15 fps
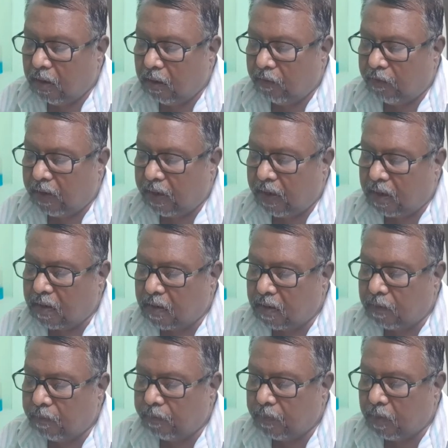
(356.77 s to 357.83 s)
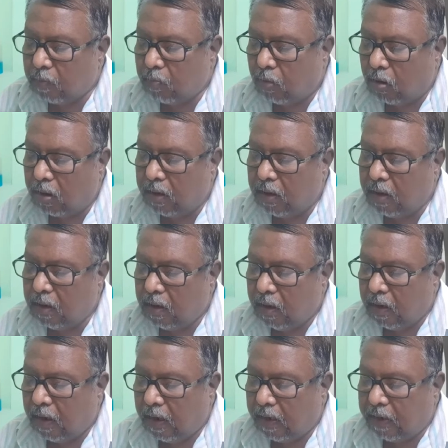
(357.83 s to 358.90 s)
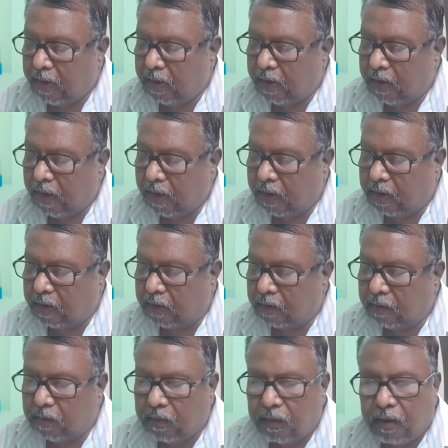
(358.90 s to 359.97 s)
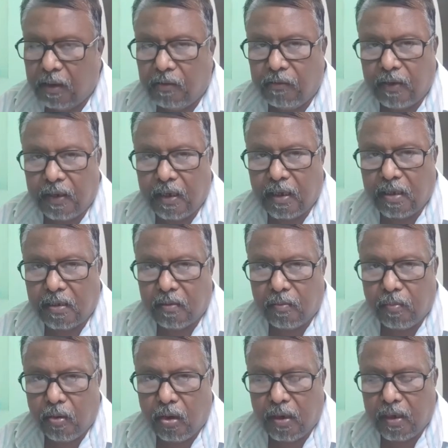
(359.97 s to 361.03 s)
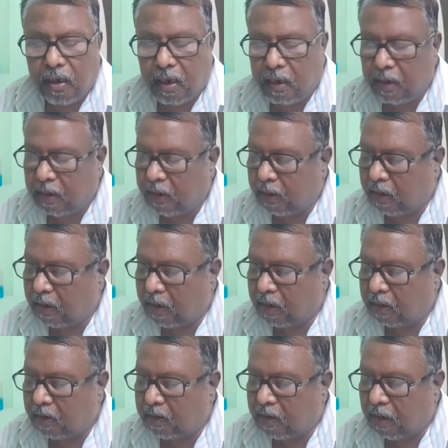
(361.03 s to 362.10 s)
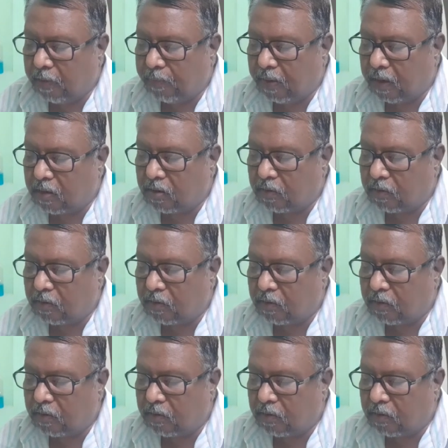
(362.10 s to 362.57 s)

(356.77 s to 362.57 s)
fundus, body and neck. Fundus, body and neck are the three parts